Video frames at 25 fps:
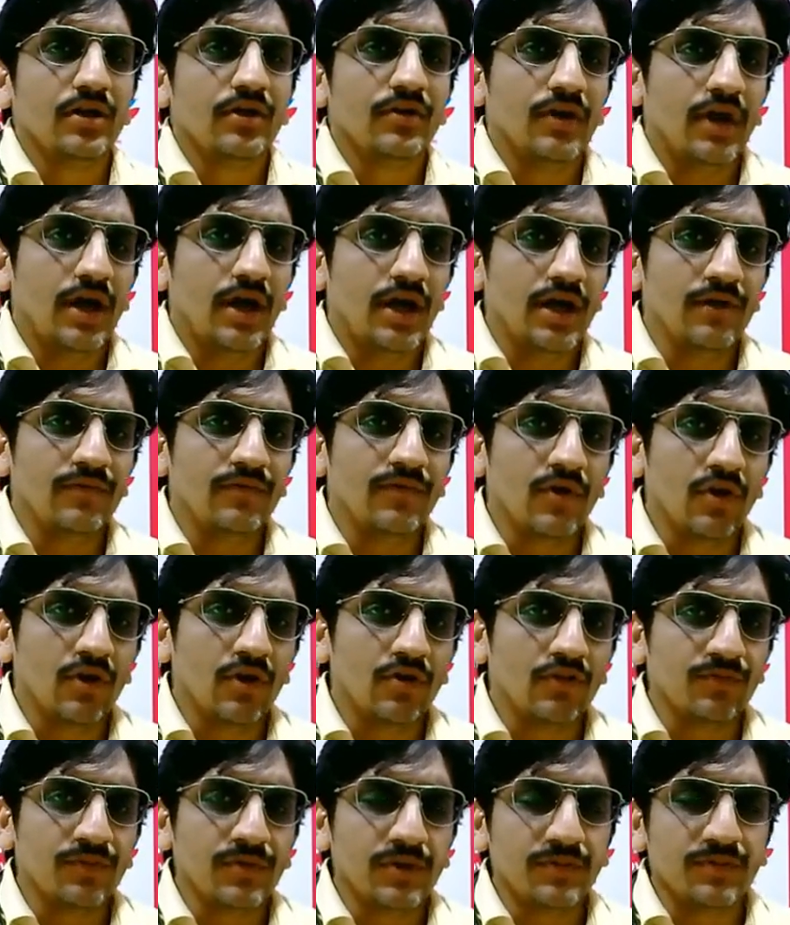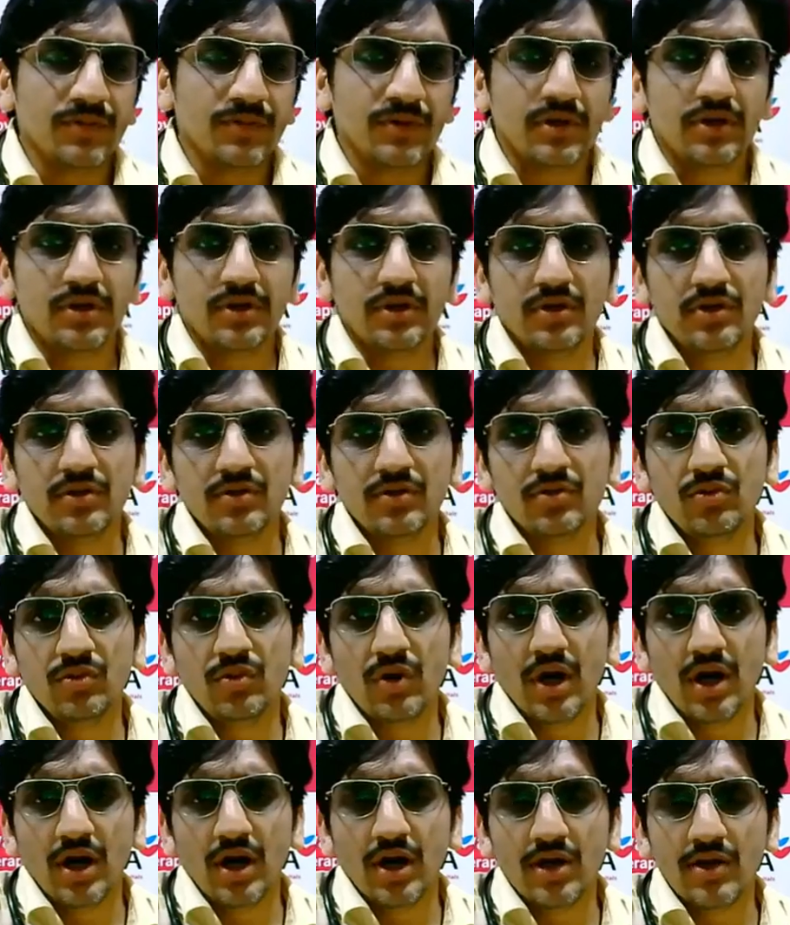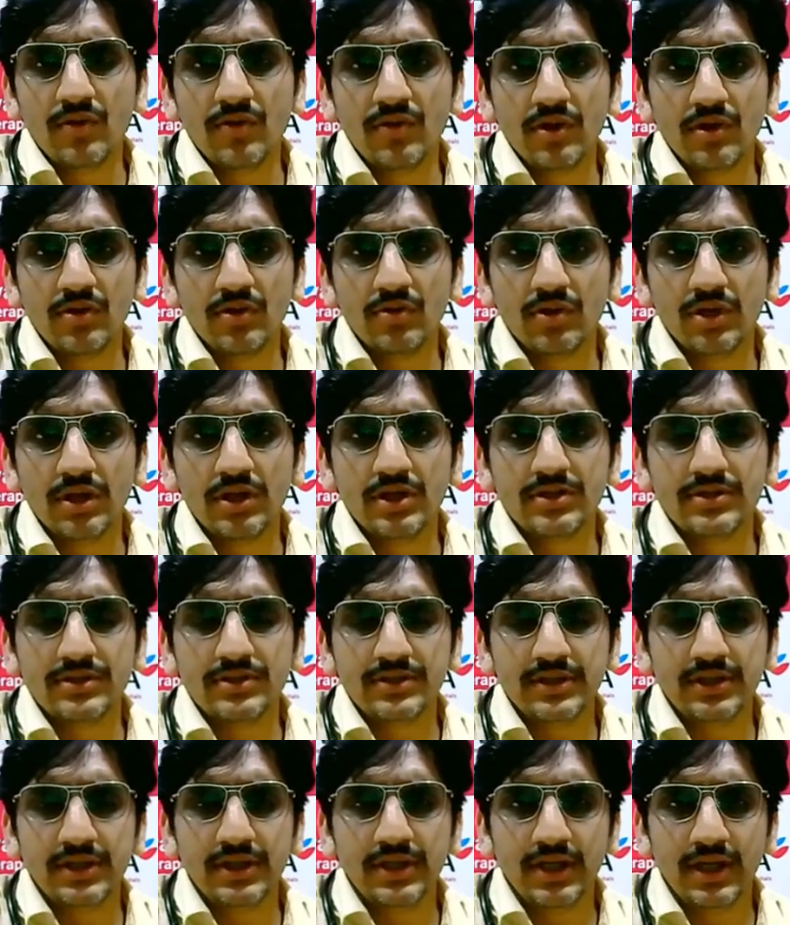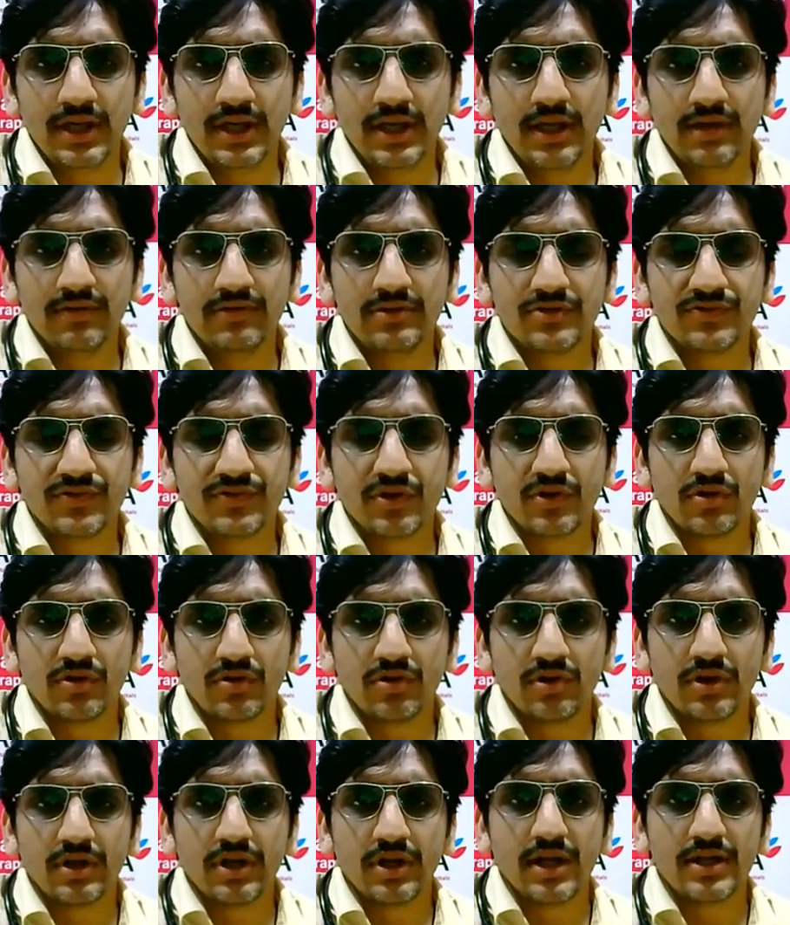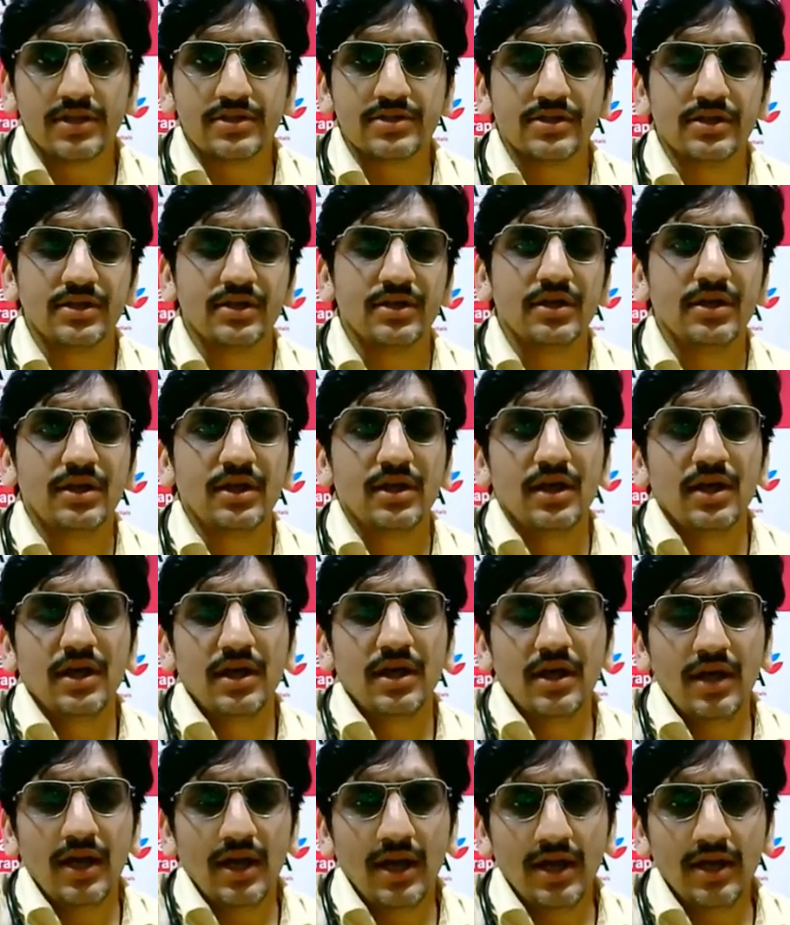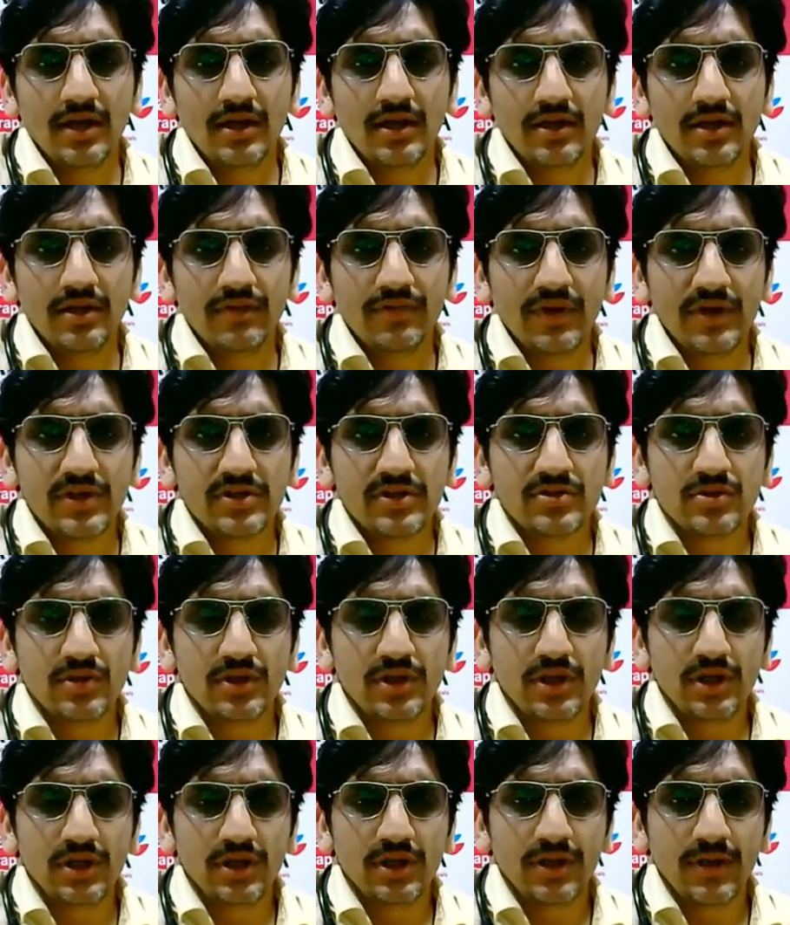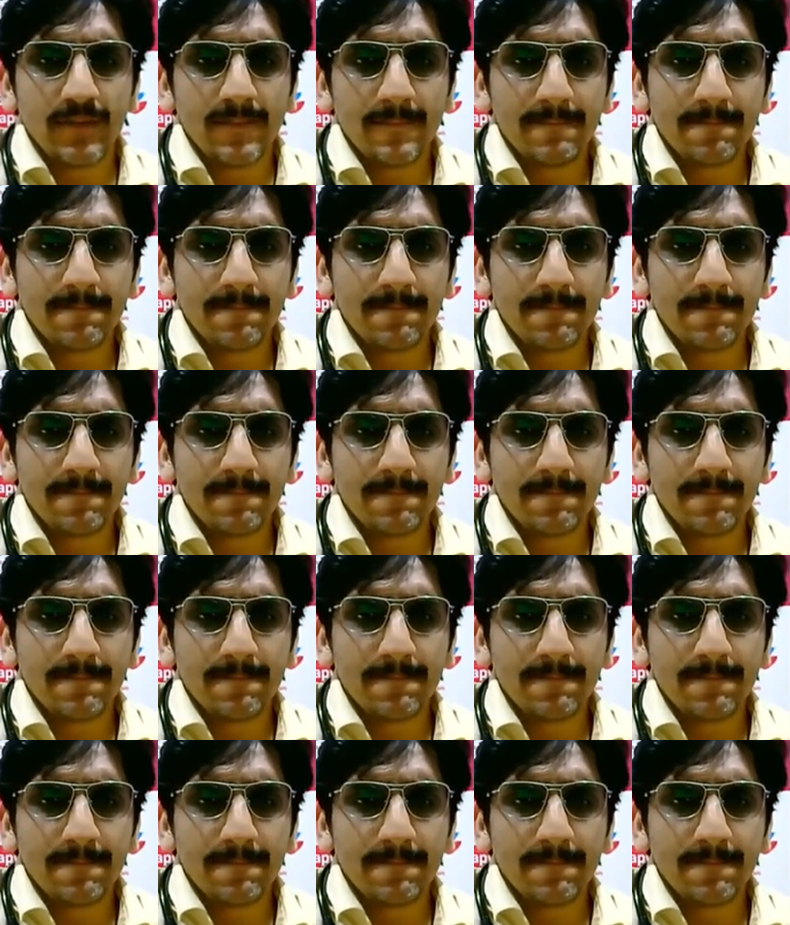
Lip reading: I have a lot of people who are doing routine CEA levels for colon cancer, and eventually